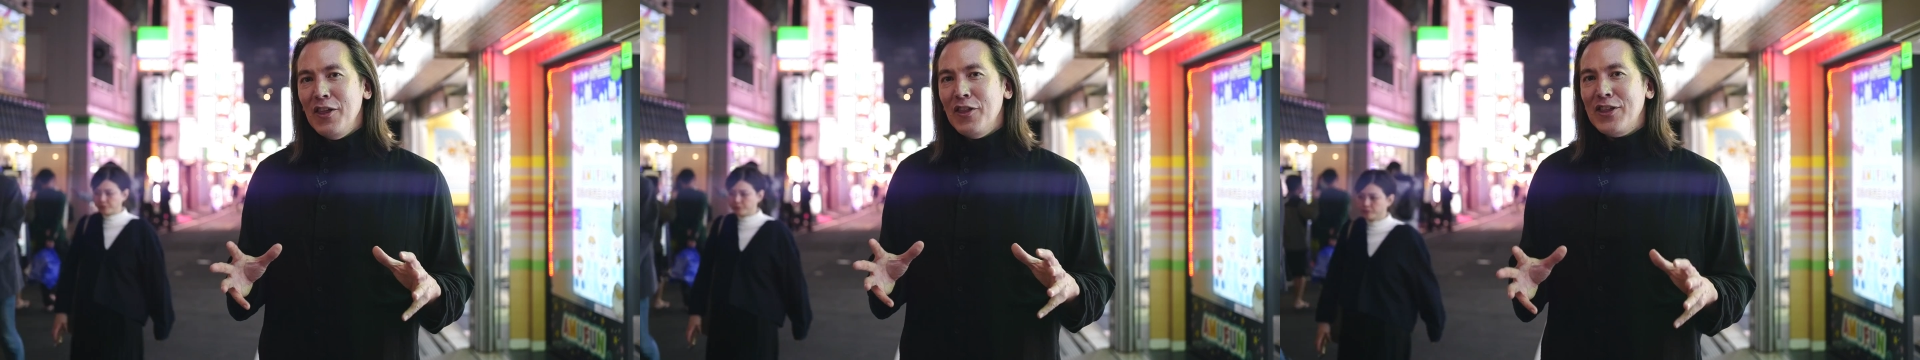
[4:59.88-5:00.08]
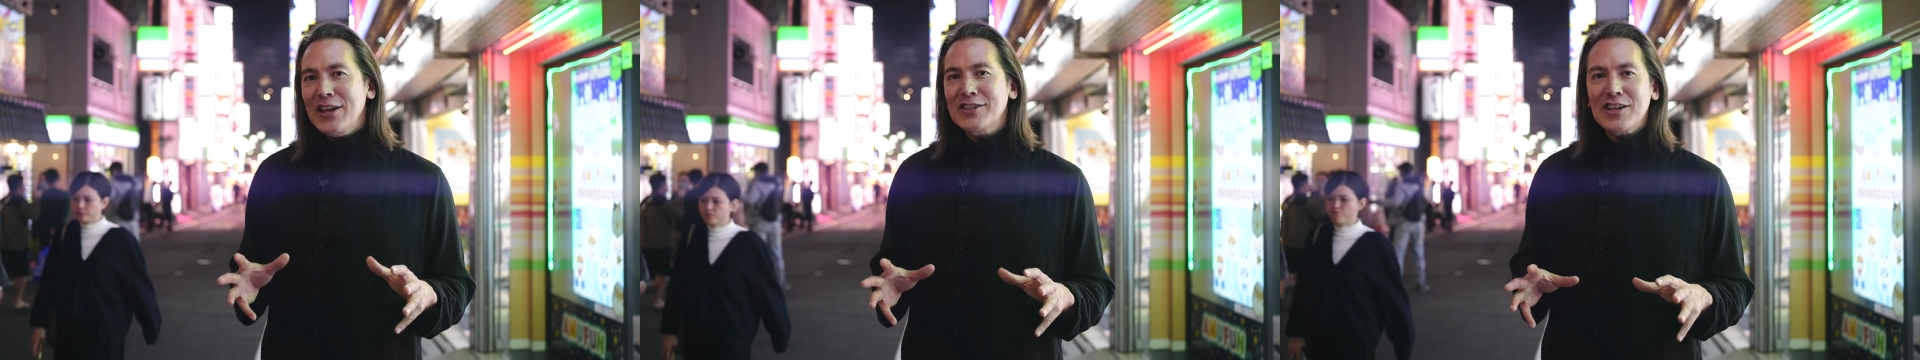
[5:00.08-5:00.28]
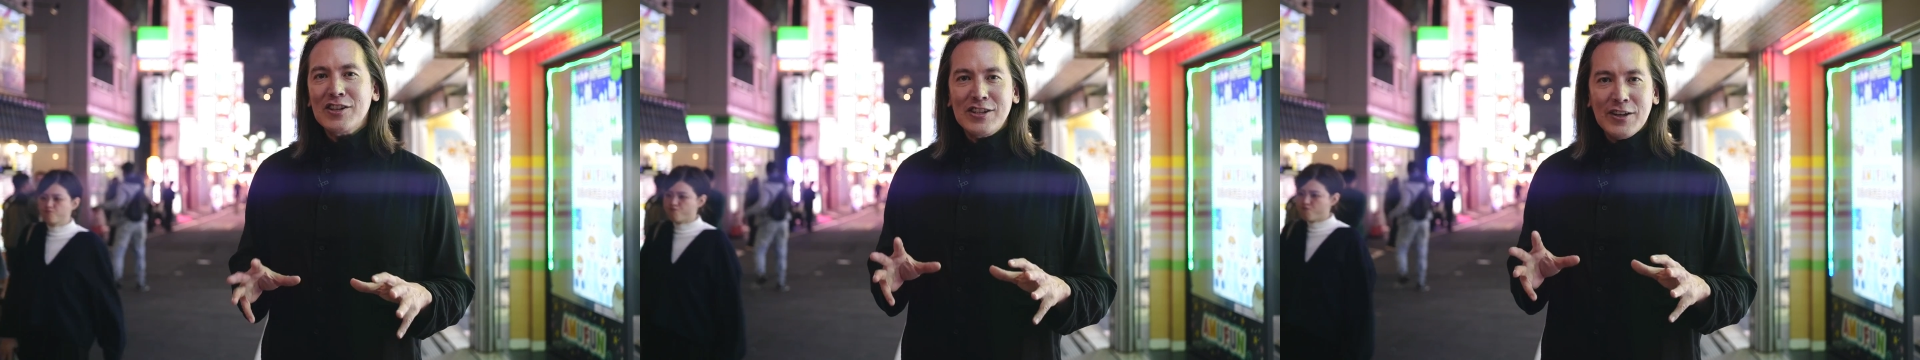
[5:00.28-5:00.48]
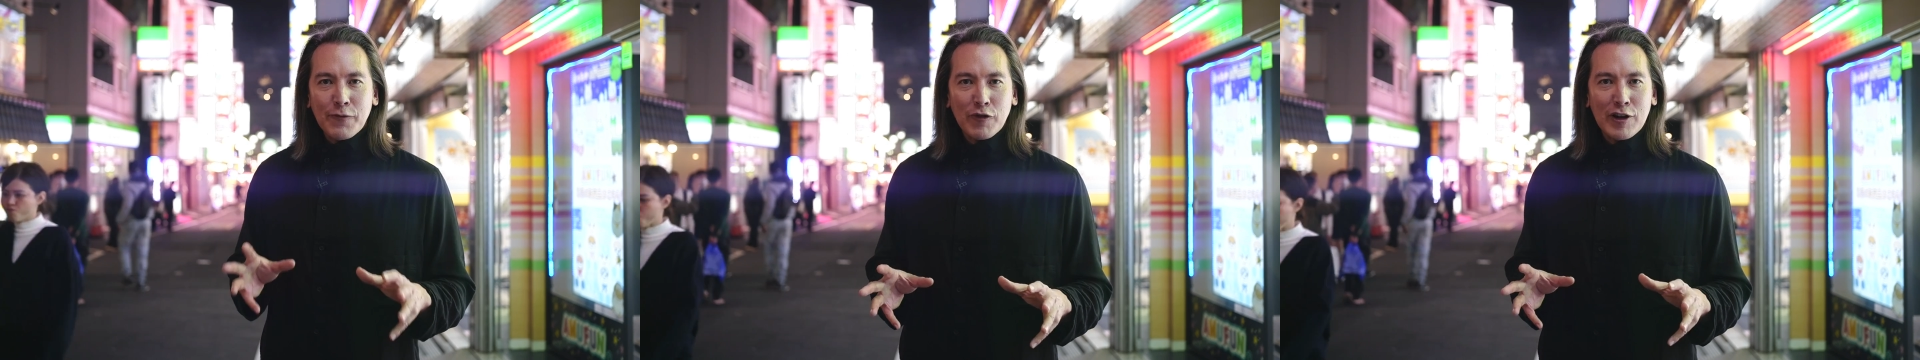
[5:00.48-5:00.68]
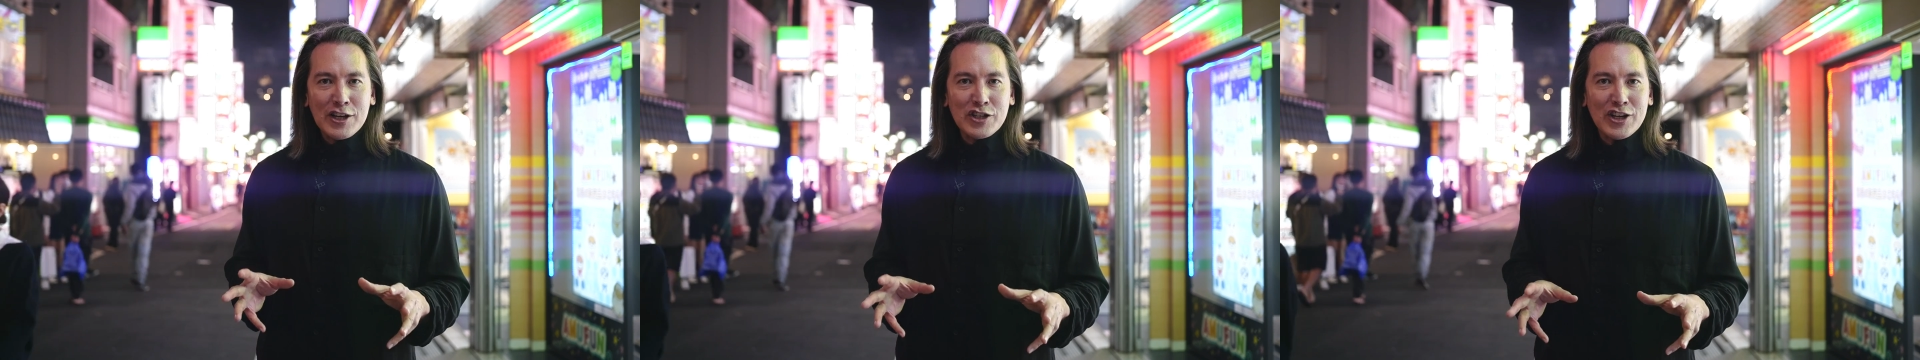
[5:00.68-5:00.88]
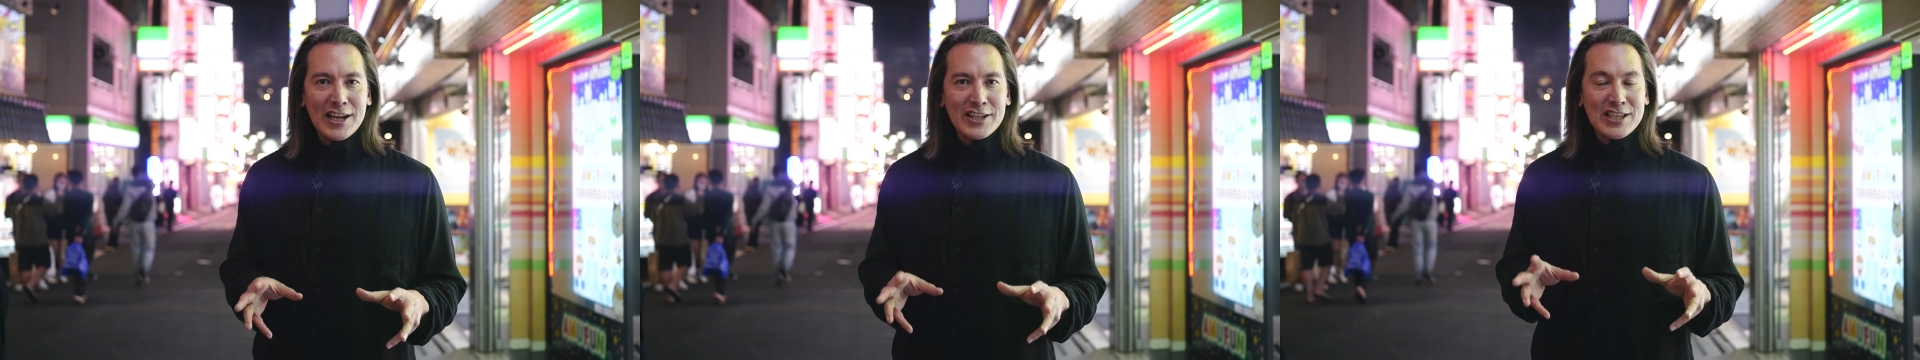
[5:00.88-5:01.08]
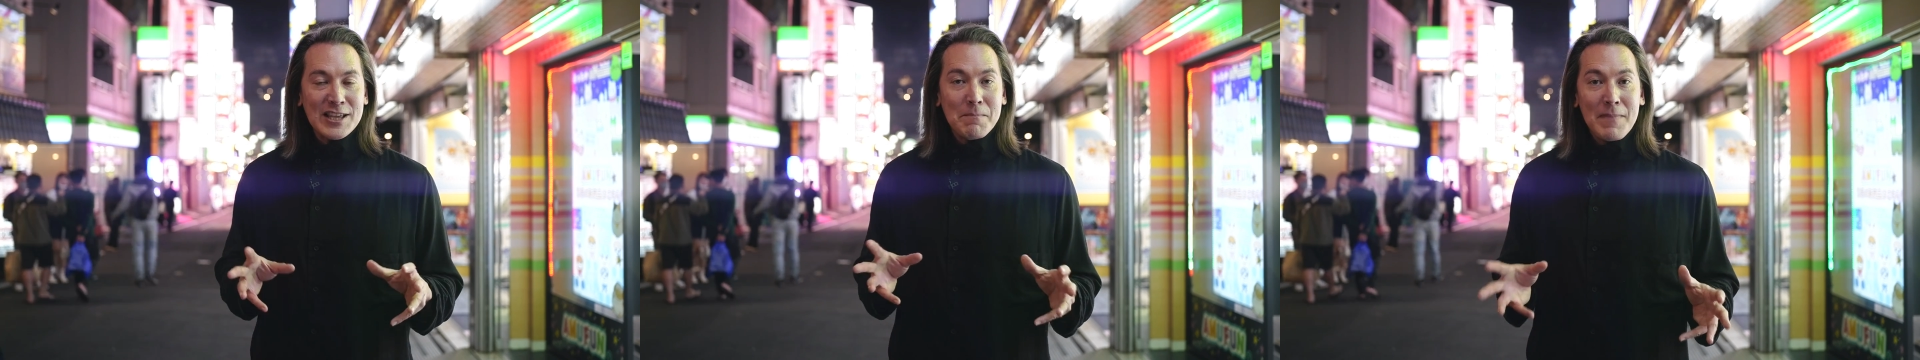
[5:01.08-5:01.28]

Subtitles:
of the things that differentiates the